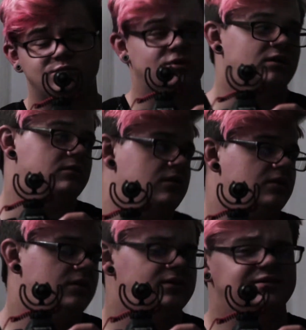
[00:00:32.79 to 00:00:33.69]
Well,
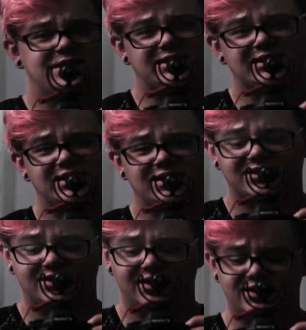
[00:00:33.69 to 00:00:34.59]
technically
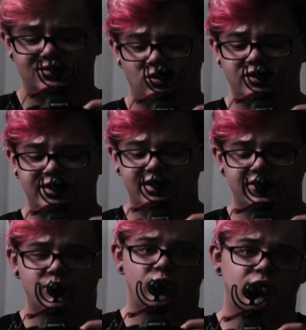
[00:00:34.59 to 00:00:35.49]
today it's 1.10 in
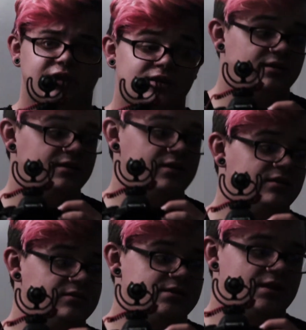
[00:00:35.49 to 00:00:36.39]
the morning and I
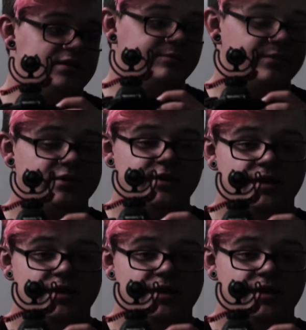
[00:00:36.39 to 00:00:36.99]
can't sleep.